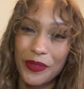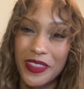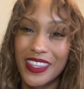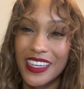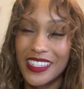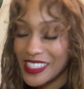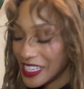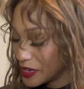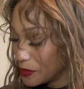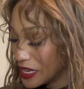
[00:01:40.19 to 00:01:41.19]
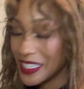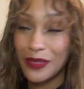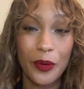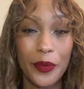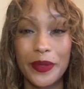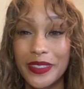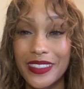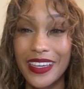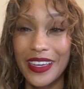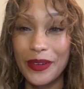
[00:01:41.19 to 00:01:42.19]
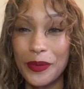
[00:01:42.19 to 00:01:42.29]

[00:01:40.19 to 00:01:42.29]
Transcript: within 10 minutes, but we'll see.